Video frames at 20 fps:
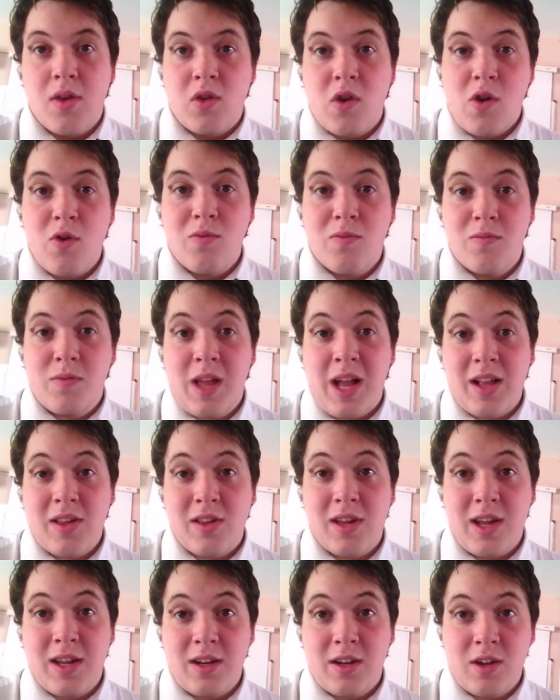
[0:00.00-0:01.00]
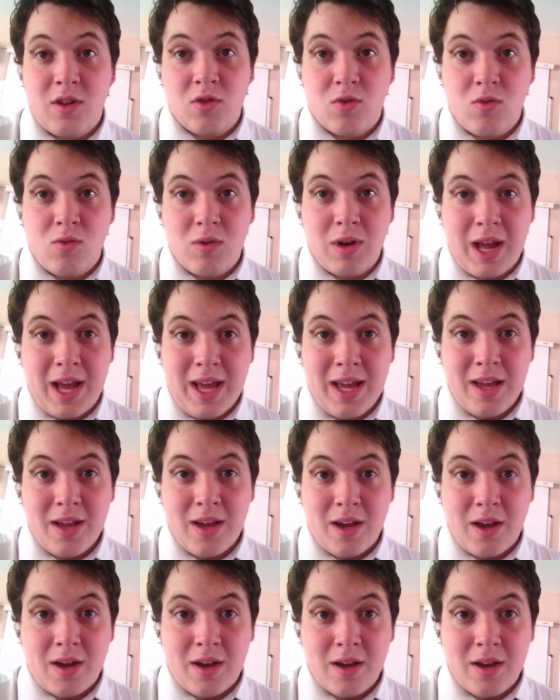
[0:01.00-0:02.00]
So that's the end of the school
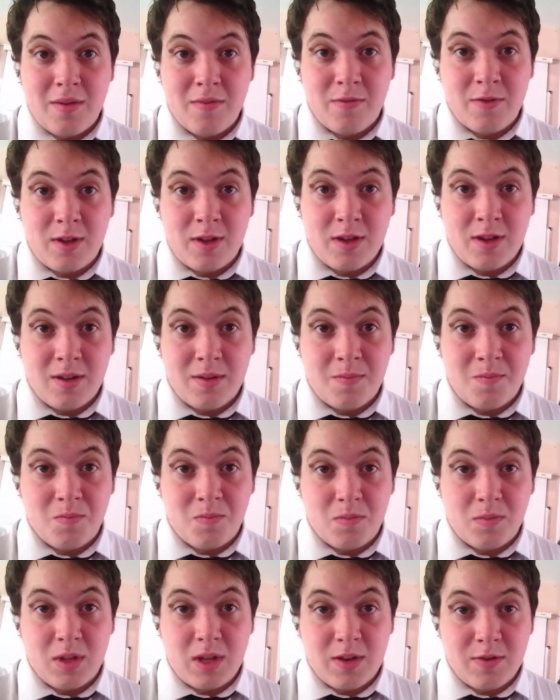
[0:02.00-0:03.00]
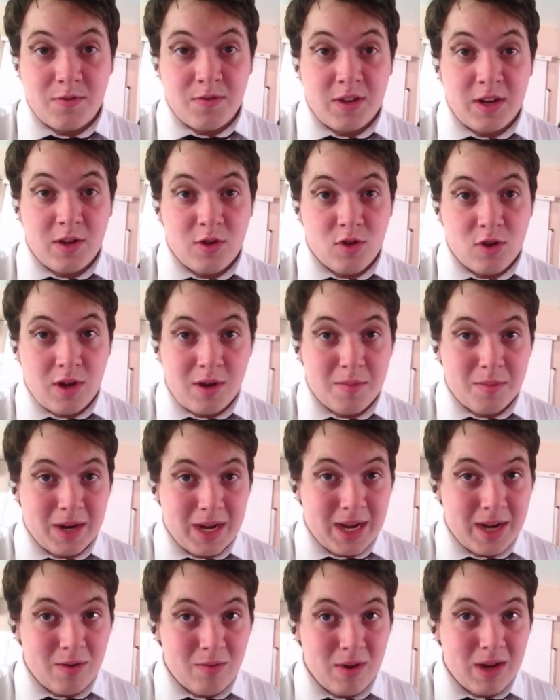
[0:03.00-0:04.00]
day. I've finished up
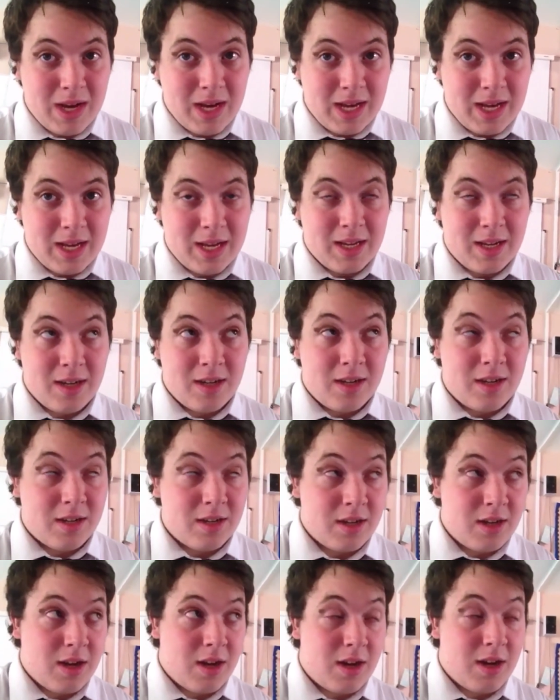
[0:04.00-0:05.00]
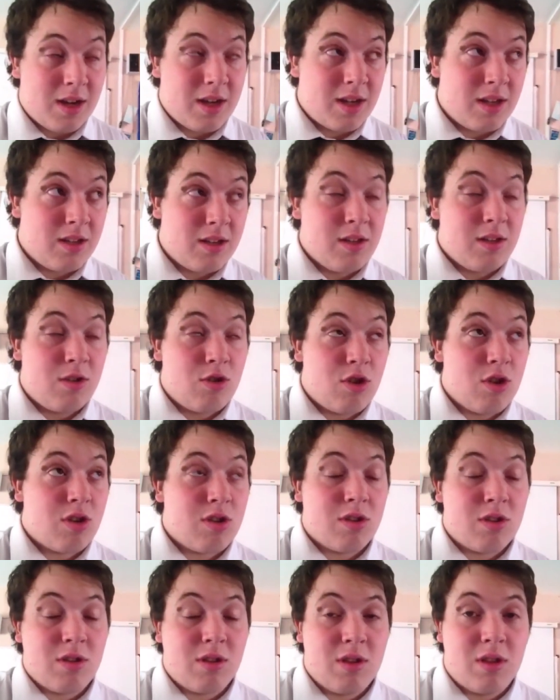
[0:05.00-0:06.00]
now and I
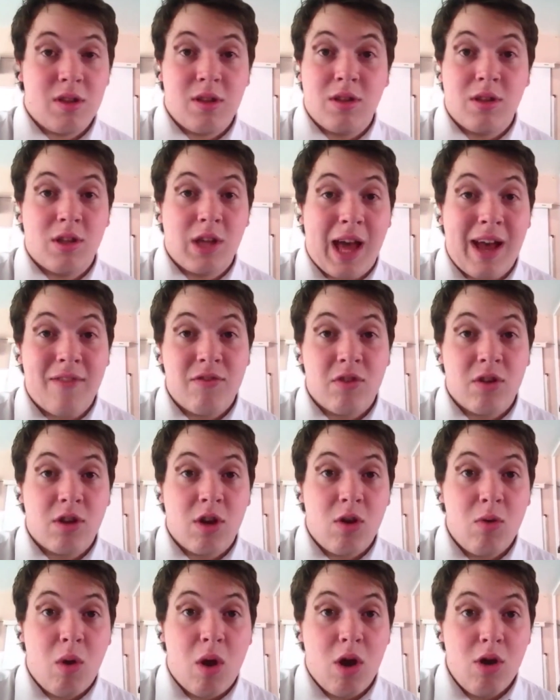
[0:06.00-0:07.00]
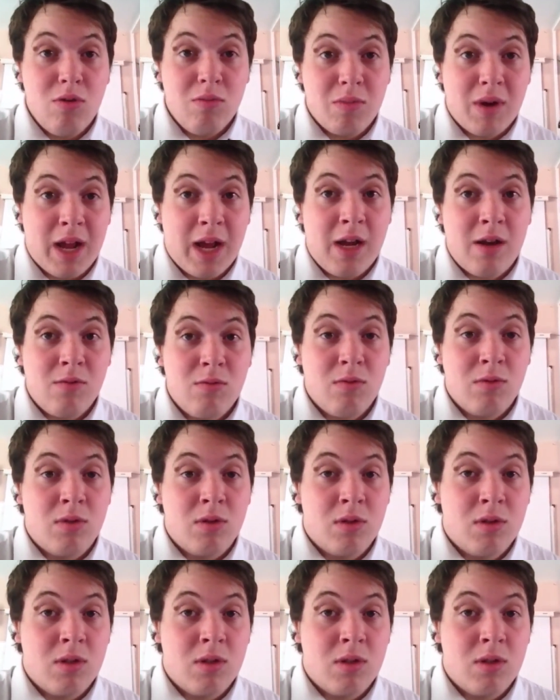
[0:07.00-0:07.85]
just have to go home now.